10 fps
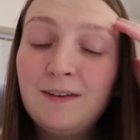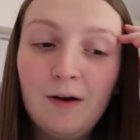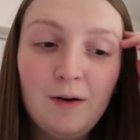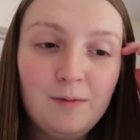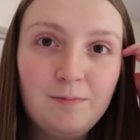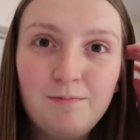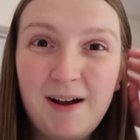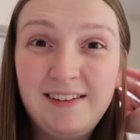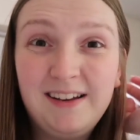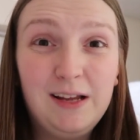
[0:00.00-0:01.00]
so
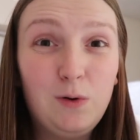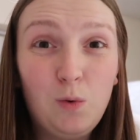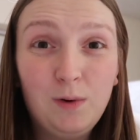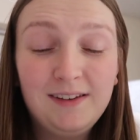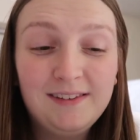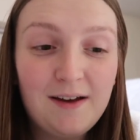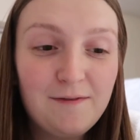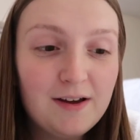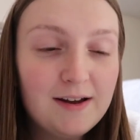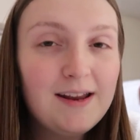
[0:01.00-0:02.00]
basically
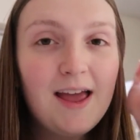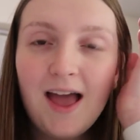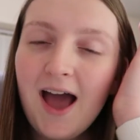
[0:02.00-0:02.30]
6:45,